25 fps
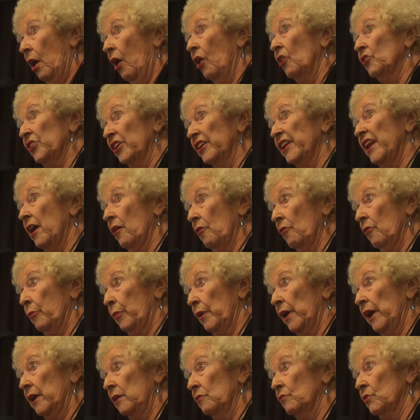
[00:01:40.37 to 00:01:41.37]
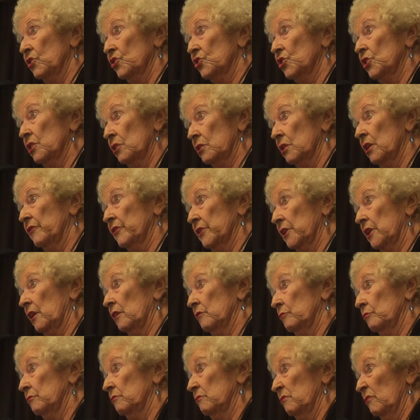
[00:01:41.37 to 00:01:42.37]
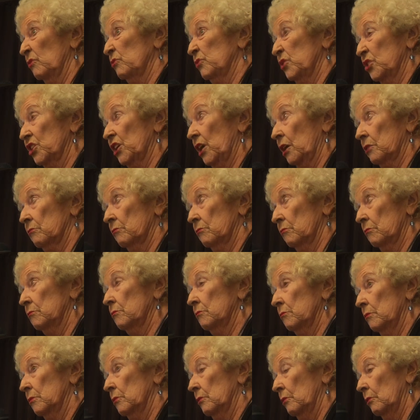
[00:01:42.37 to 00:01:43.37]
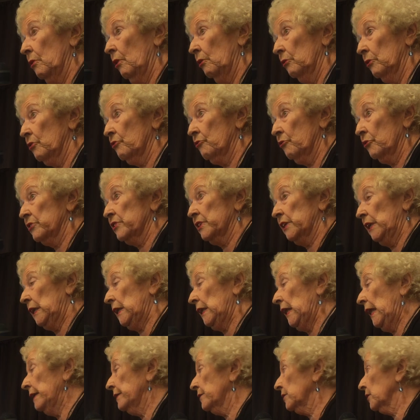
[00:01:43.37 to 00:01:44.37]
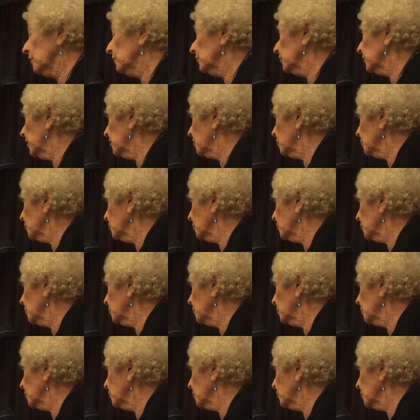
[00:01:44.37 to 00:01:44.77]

on an aeroplane, which she'd never done, well, she hadn't gone across the Atlantic on an